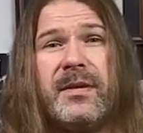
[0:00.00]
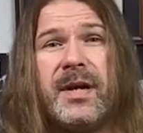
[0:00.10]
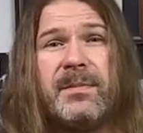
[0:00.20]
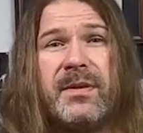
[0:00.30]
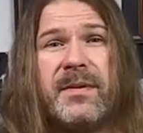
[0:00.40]

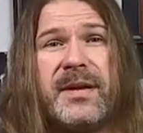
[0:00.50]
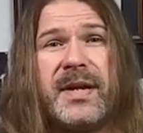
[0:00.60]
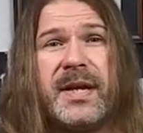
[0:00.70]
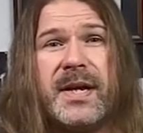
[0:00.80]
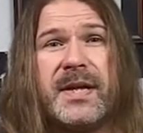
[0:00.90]

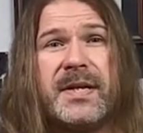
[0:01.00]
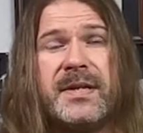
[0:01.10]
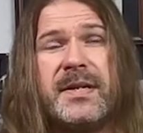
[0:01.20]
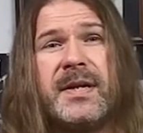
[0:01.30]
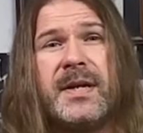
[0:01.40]
implementing
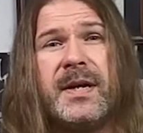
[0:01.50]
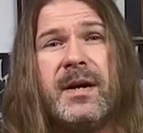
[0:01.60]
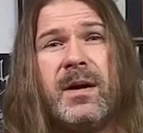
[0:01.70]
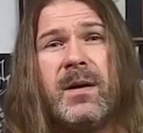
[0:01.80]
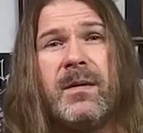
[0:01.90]
is
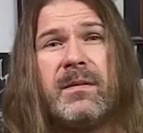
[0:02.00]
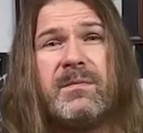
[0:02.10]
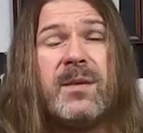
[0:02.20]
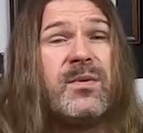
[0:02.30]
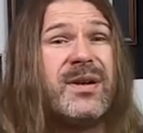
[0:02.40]

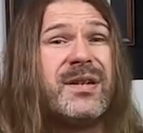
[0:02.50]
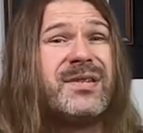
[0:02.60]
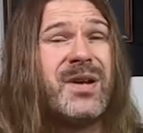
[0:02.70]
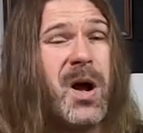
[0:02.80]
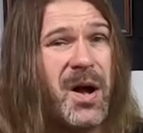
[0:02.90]
remembering
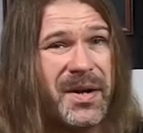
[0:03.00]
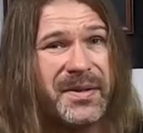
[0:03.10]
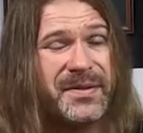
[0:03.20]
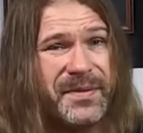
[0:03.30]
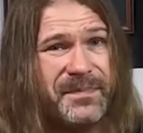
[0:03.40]

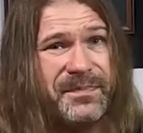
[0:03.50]
songs.